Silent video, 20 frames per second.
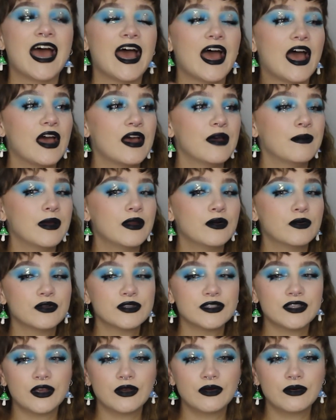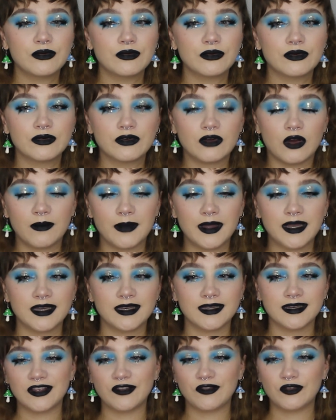And also comment
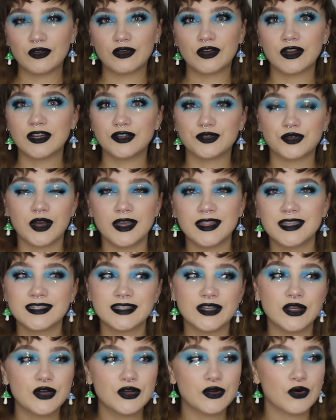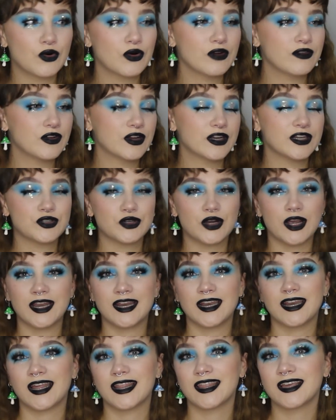if you're going to try this look or if you're going to try it in
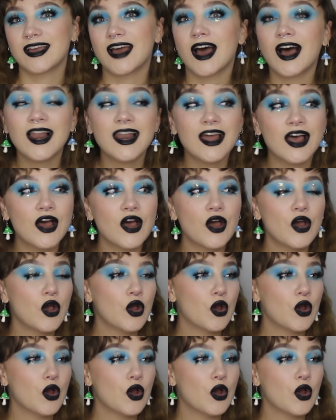another colour